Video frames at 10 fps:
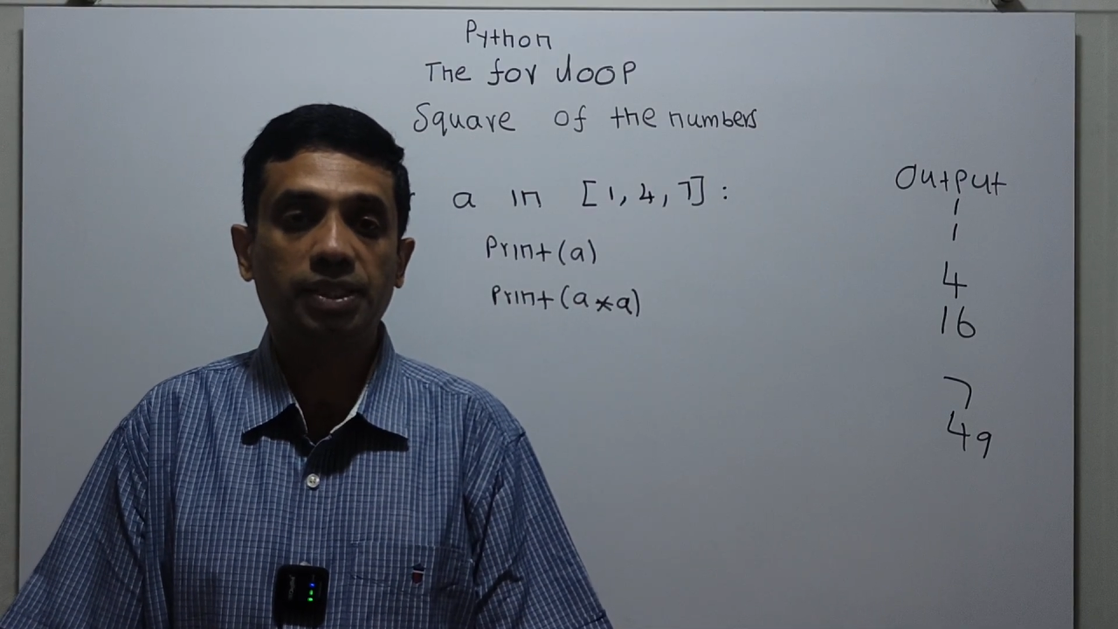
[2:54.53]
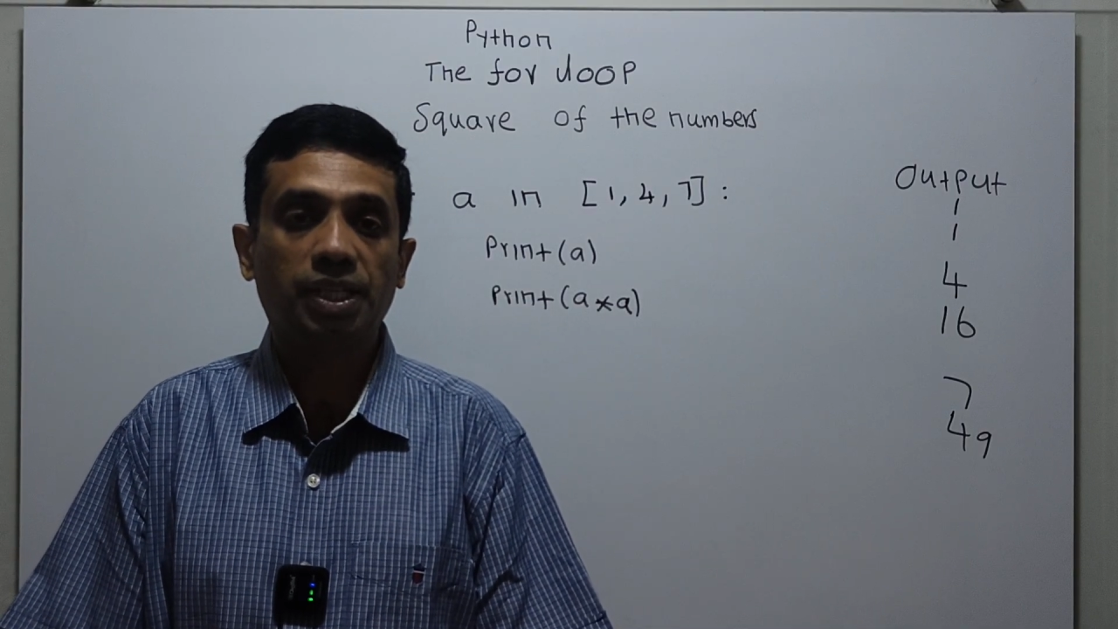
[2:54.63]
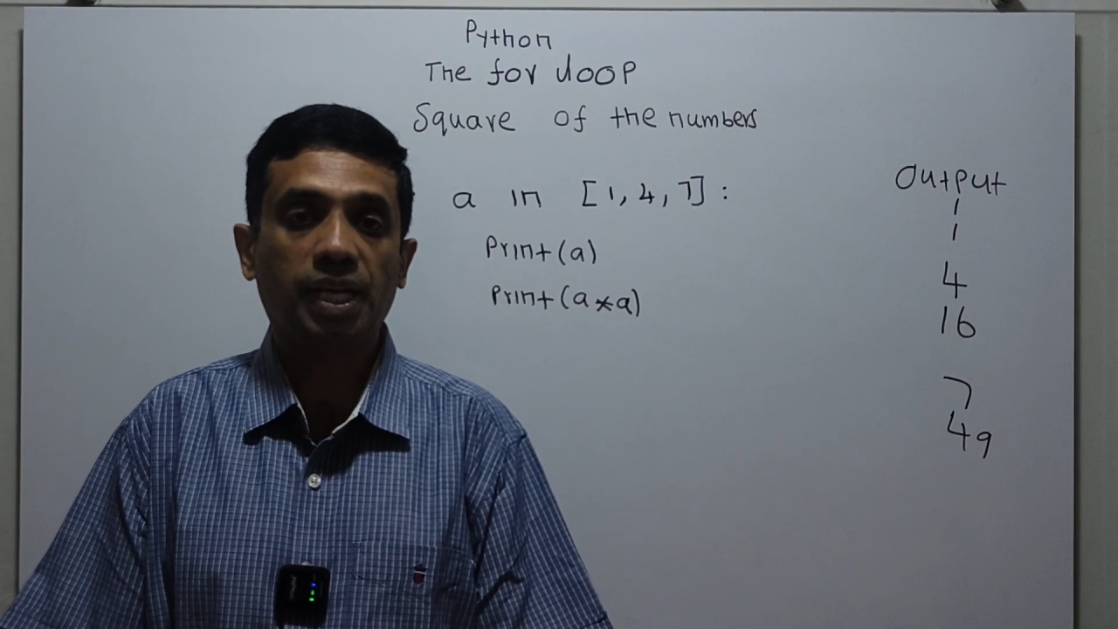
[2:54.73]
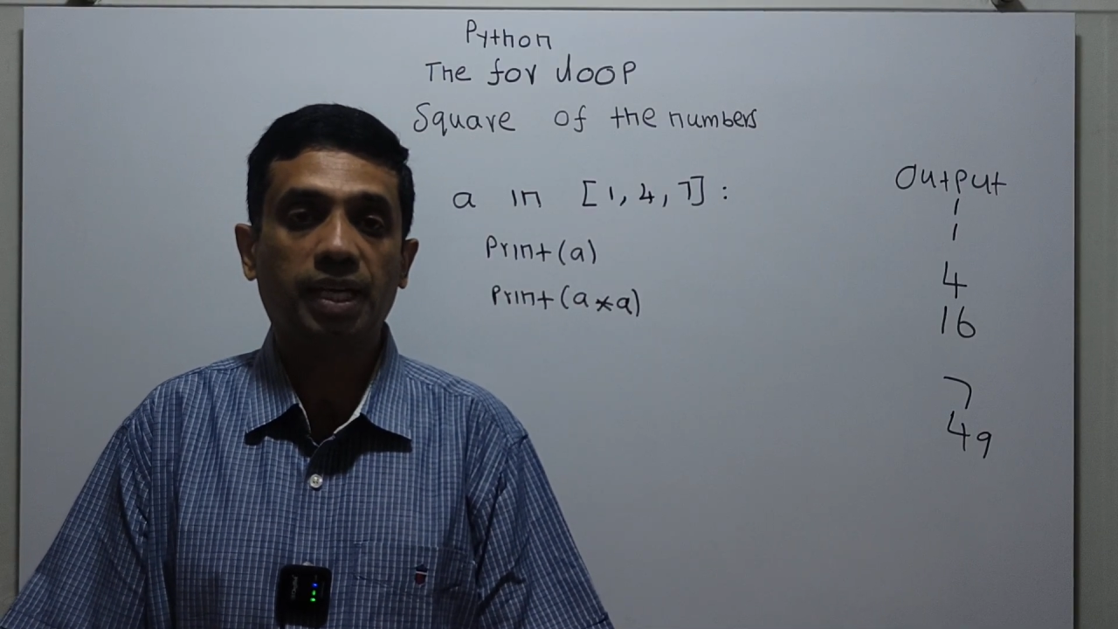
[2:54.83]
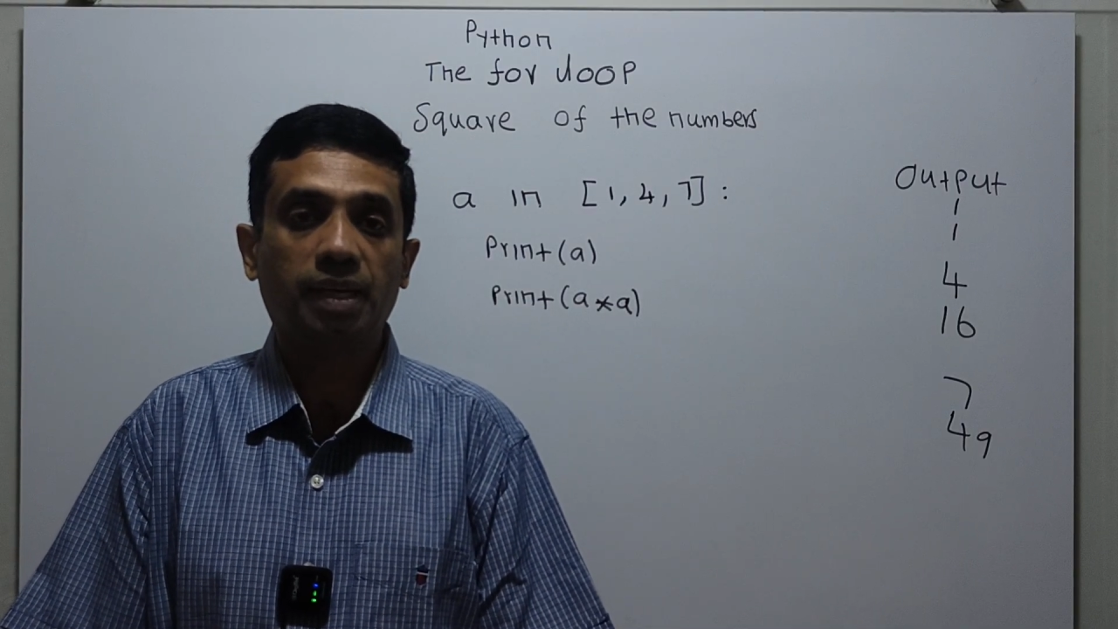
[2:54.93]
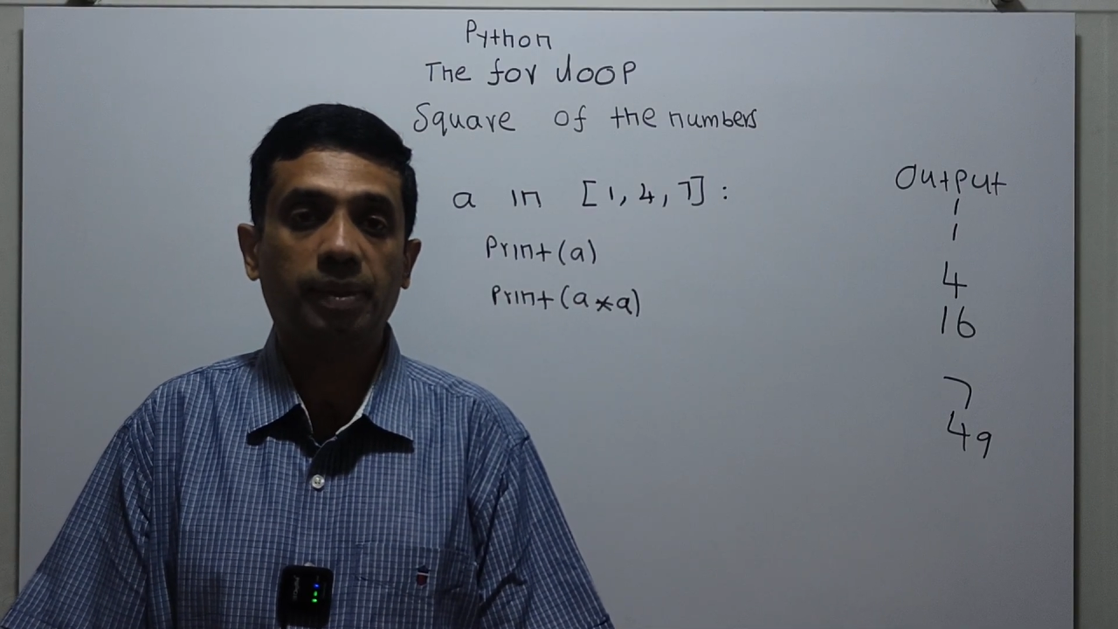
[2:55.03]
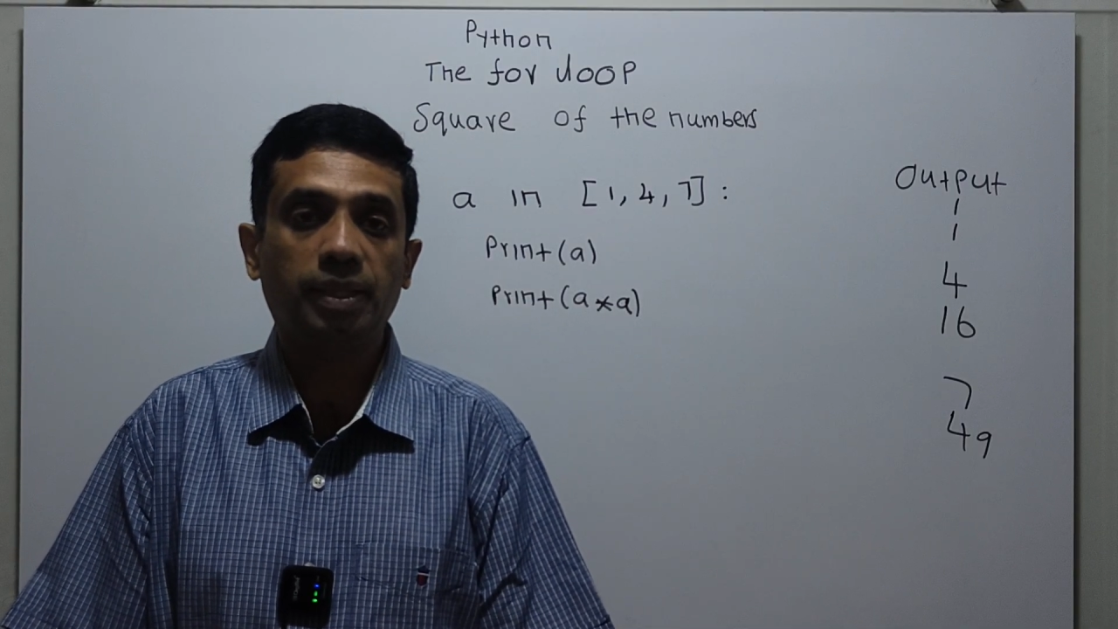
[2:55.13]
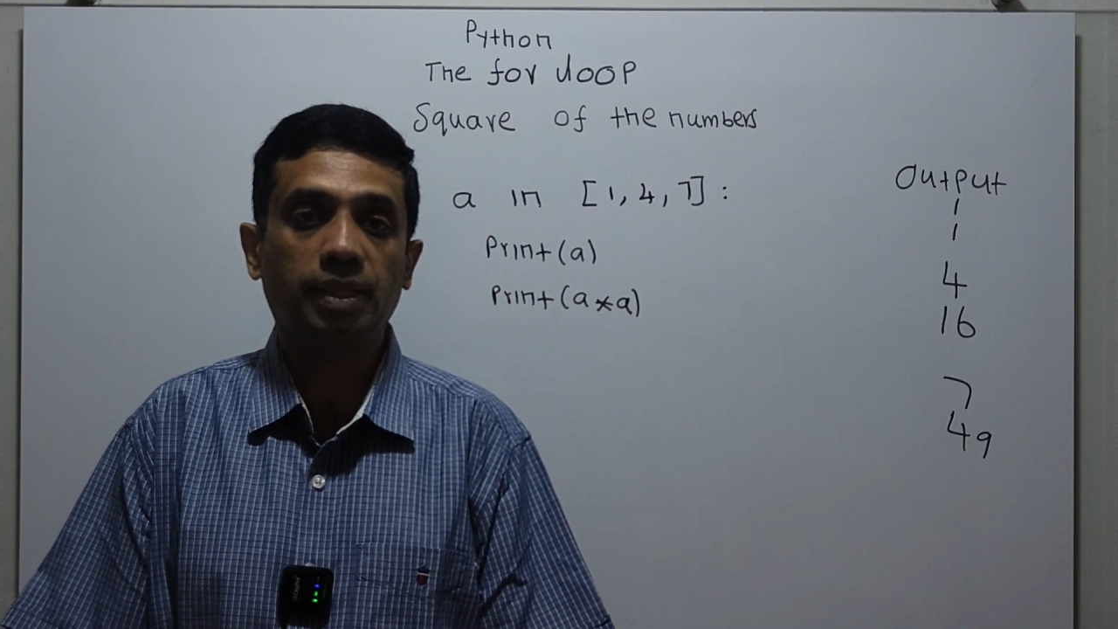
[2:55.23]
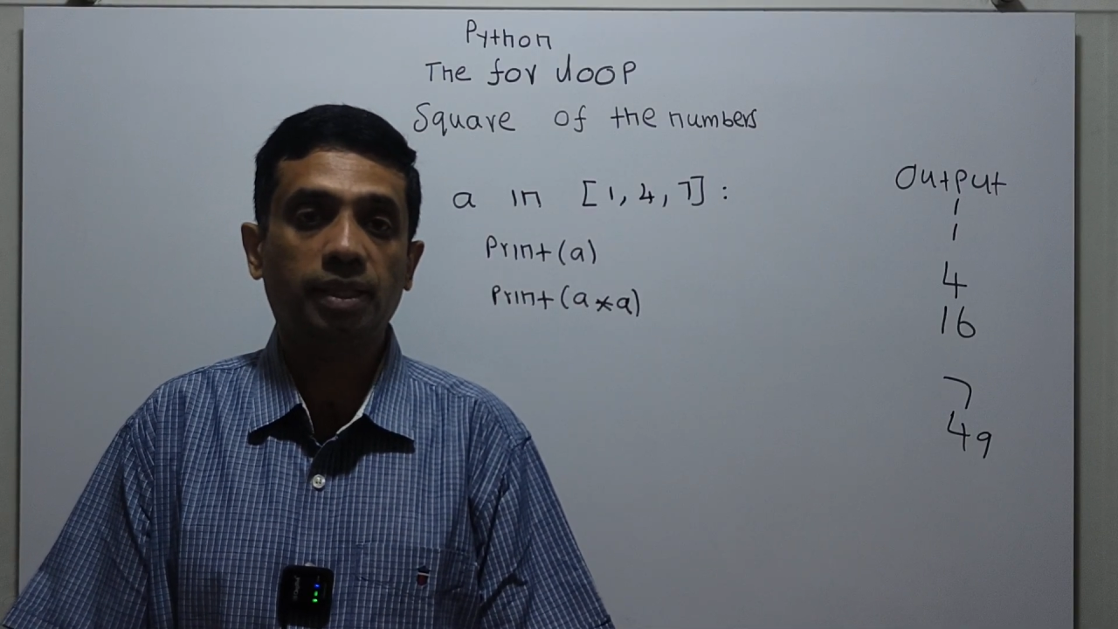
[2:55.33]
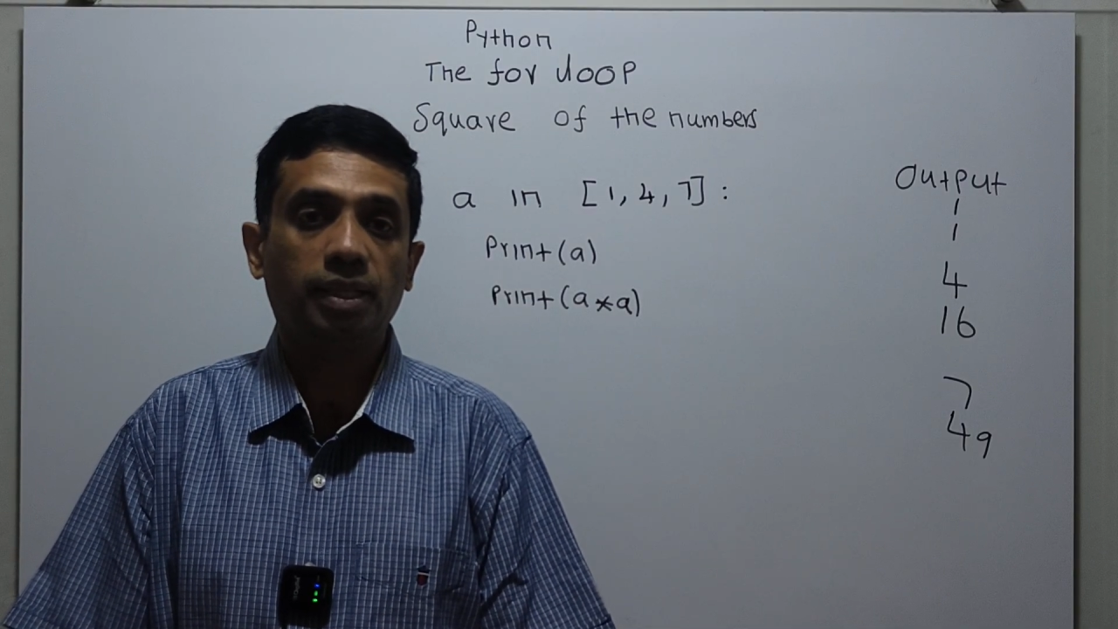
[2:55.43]
share,
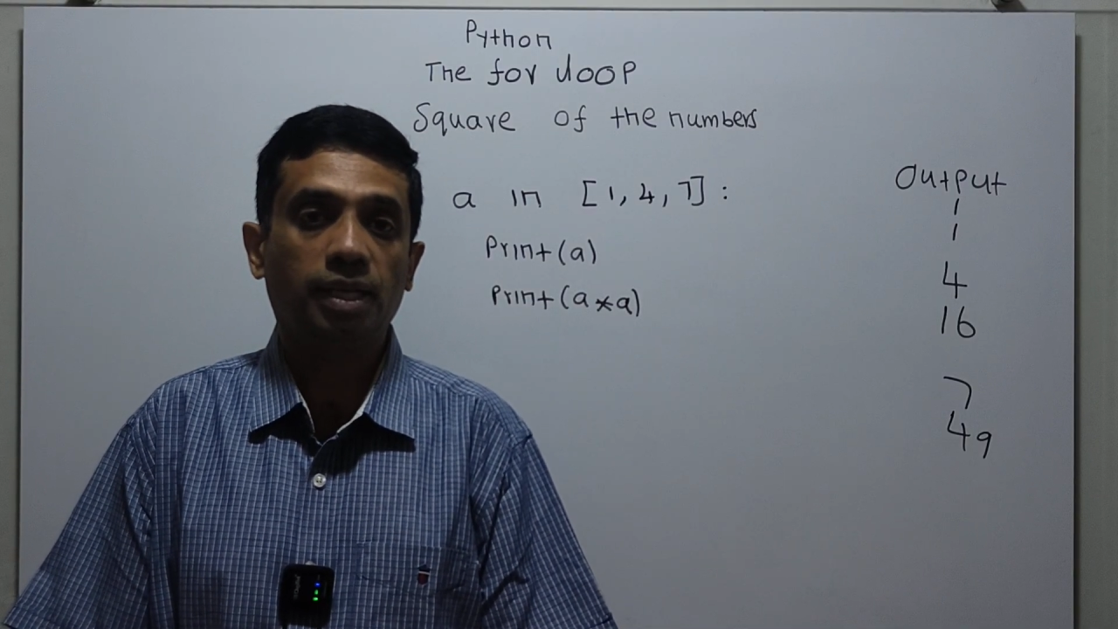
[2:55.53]
comment